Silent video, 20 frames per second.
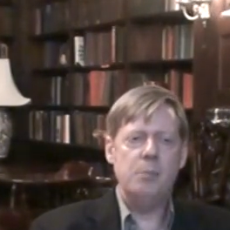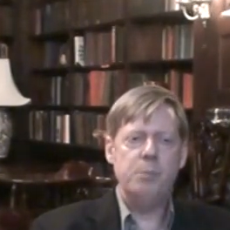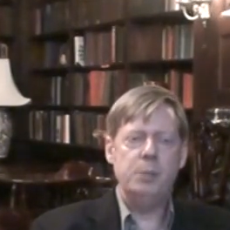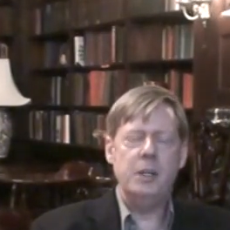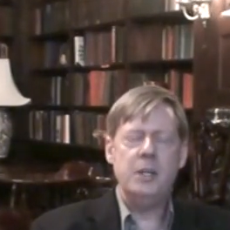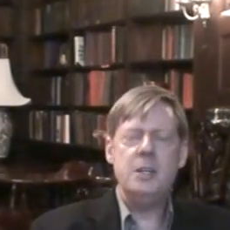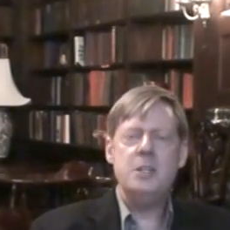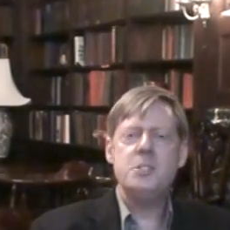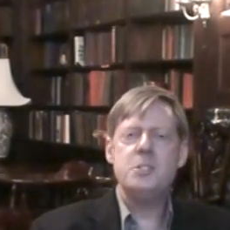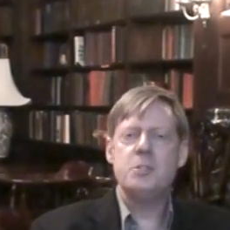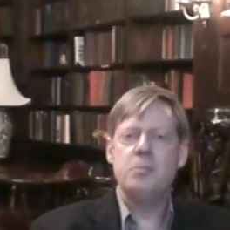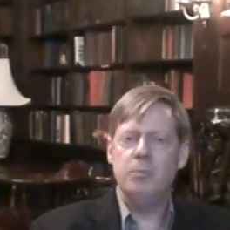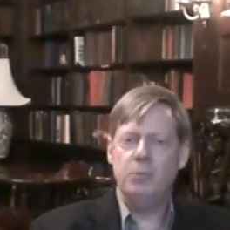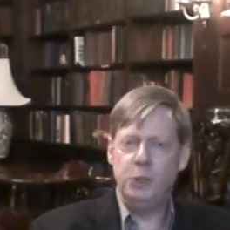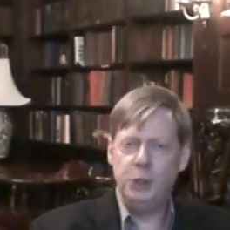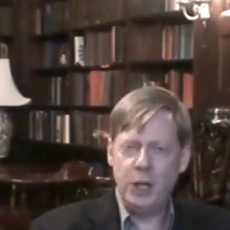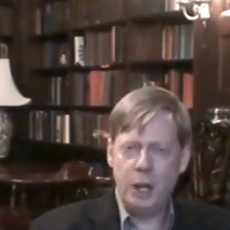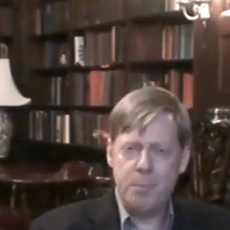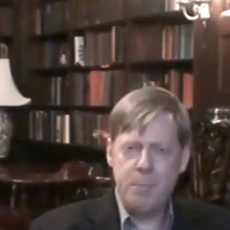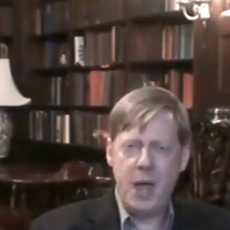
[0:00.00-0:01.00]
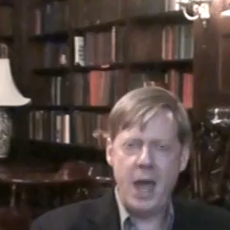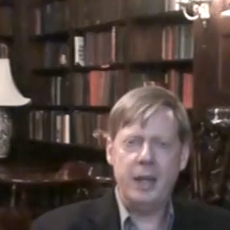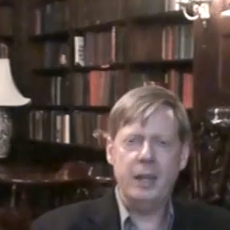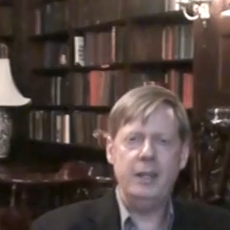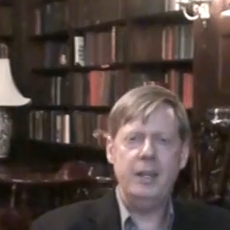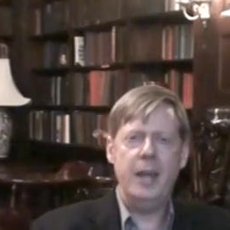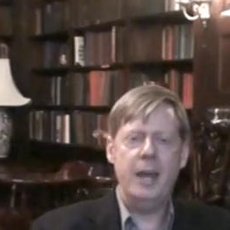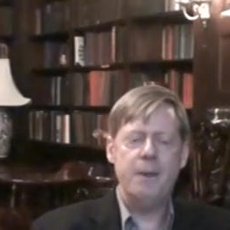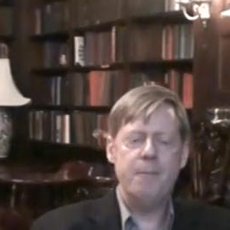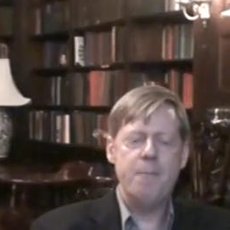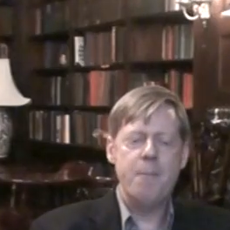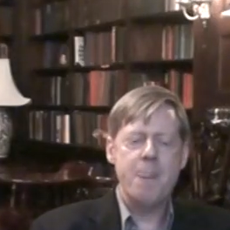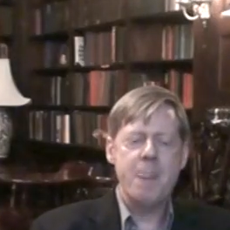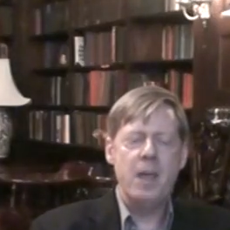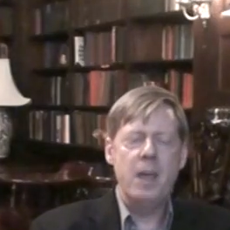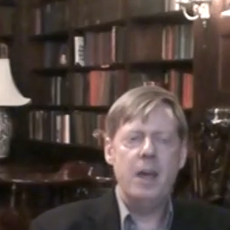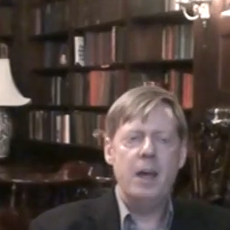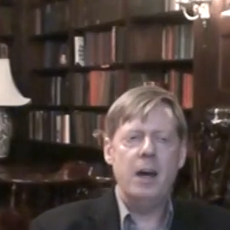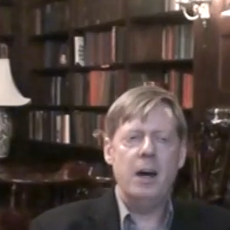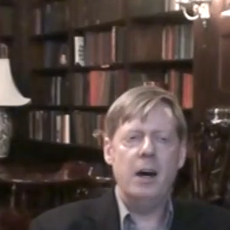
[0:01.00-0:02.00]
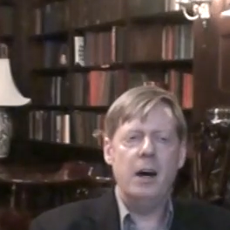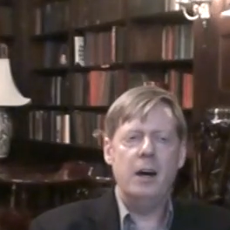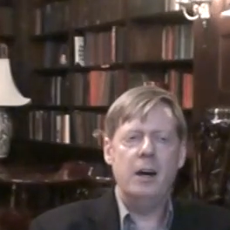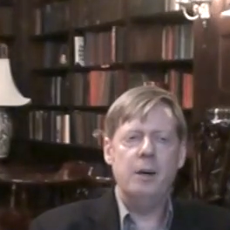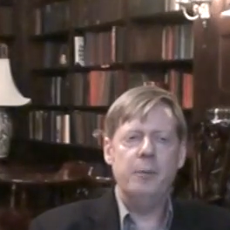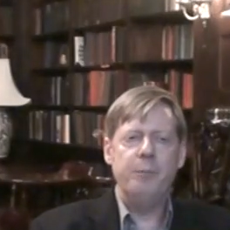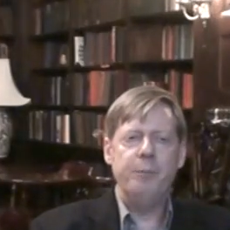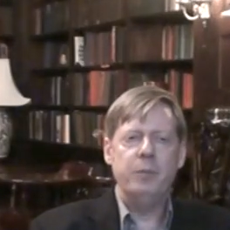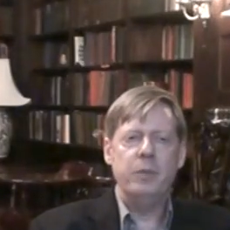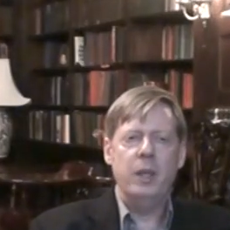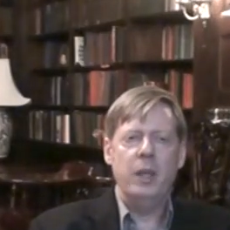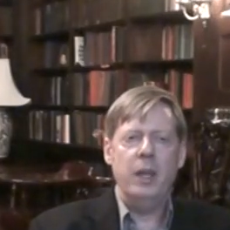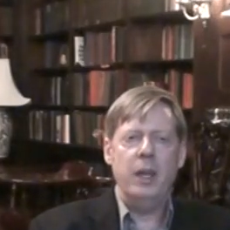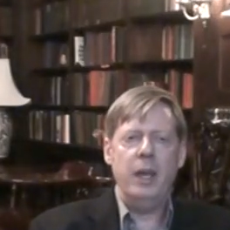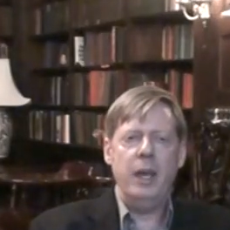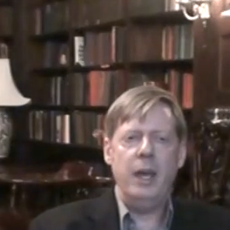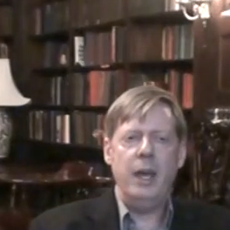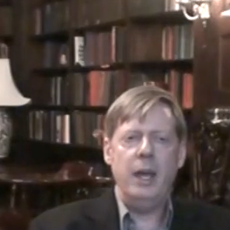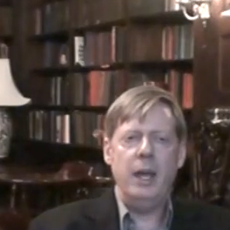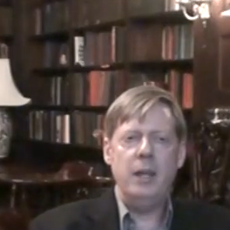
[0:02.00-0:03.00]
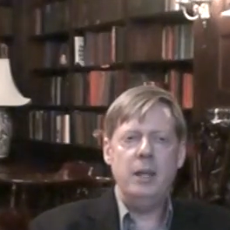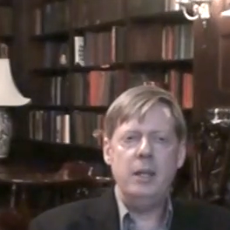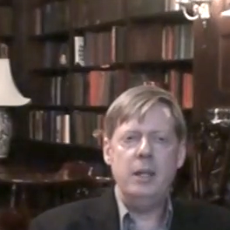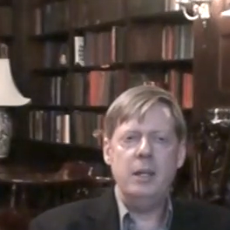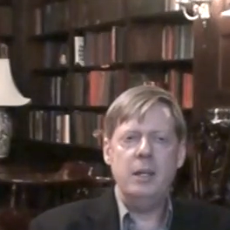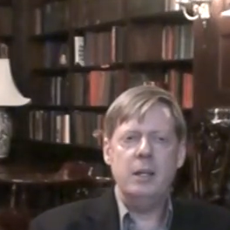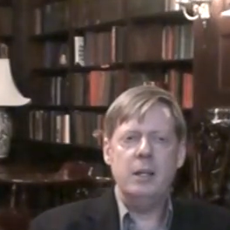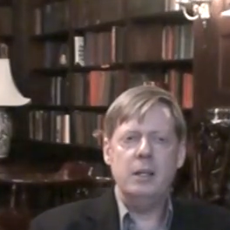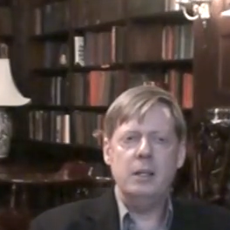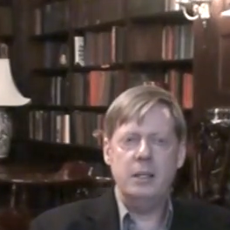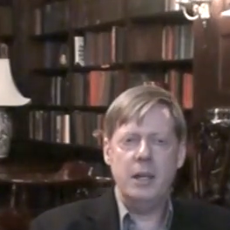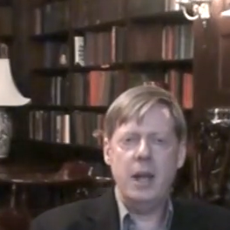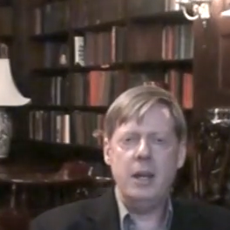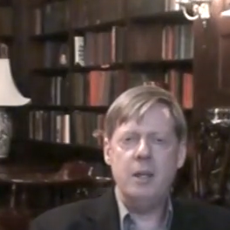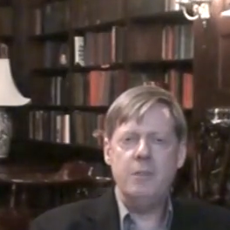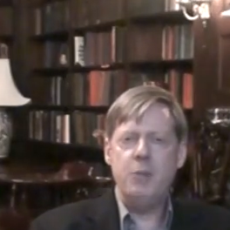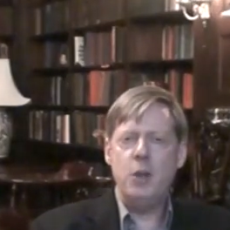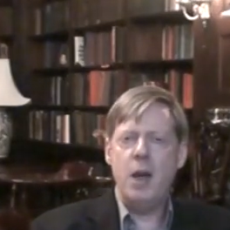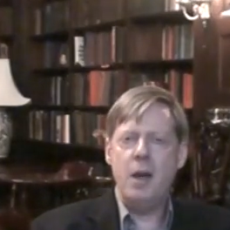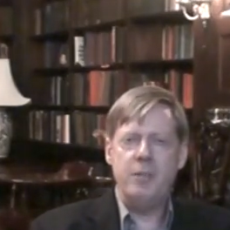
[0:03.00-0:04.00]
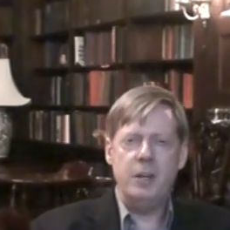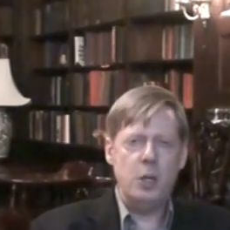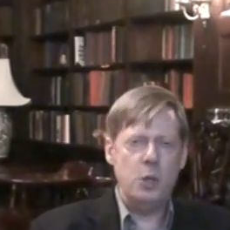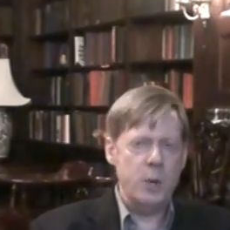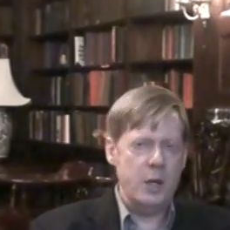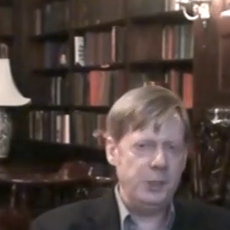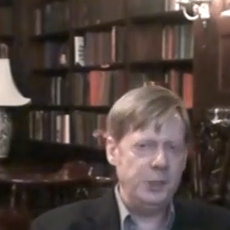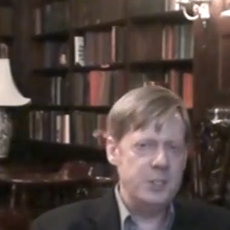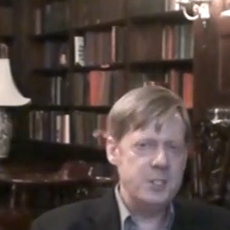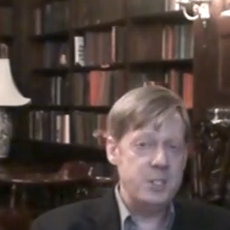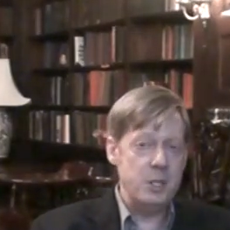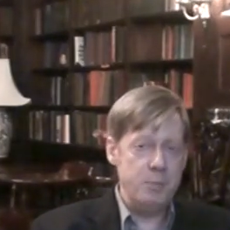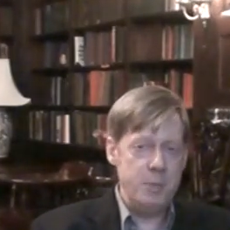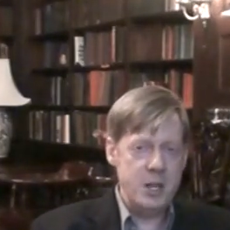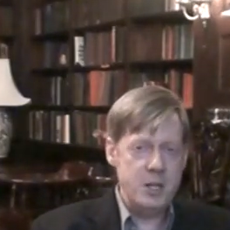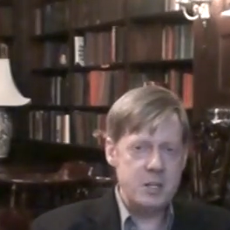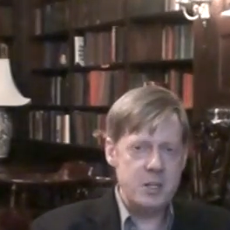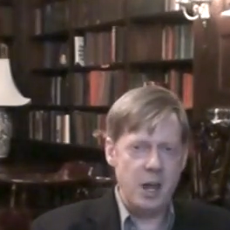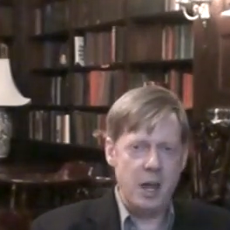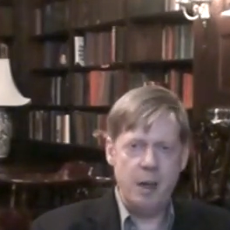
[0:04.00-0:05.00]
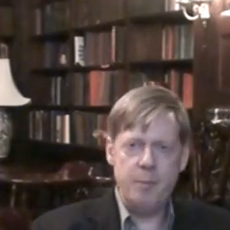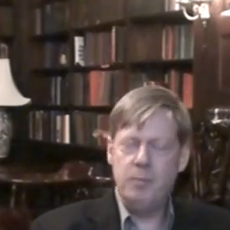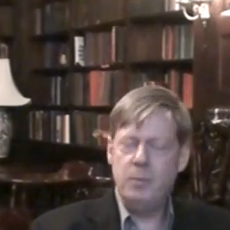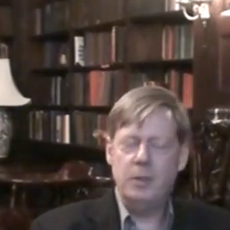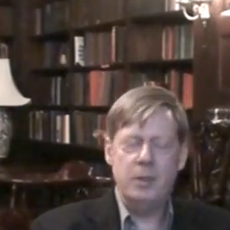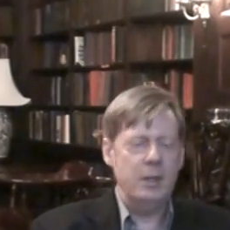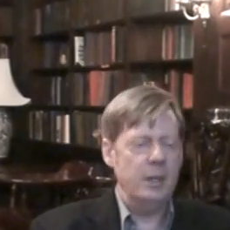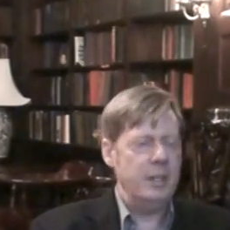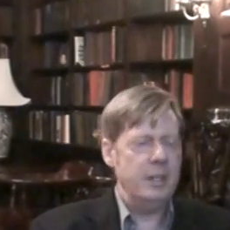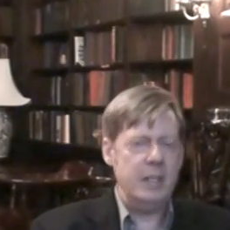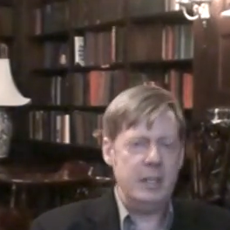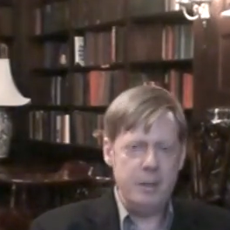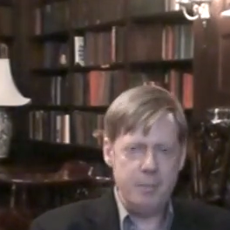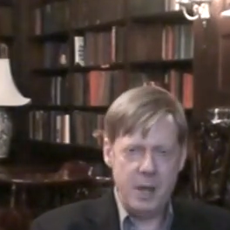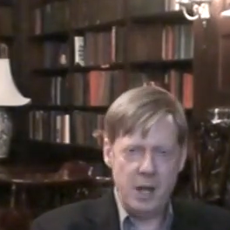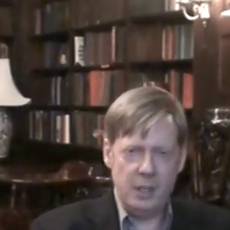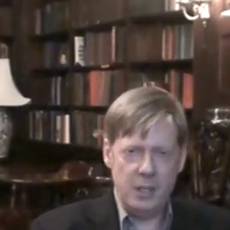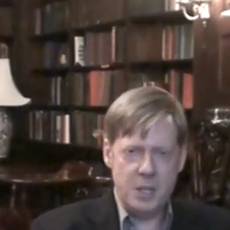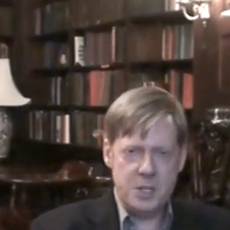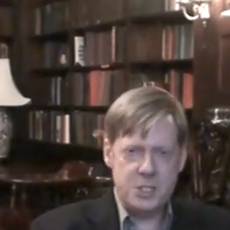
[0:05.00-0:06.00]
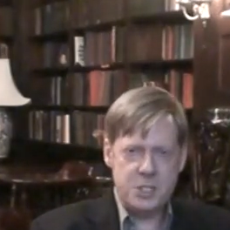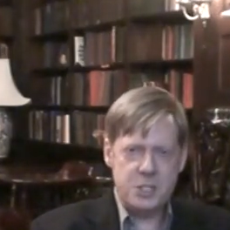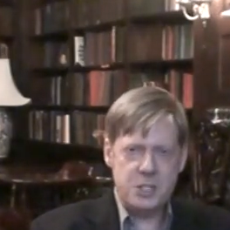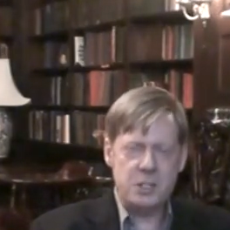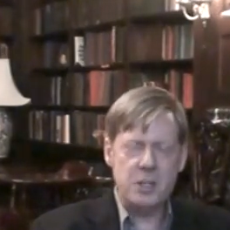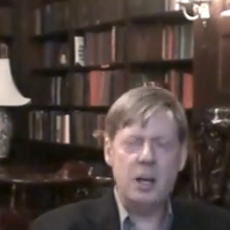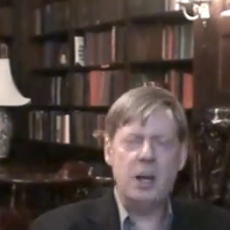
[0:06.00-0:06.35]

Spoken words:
Please check back again. And again, if you have any questions in the meantime, email us.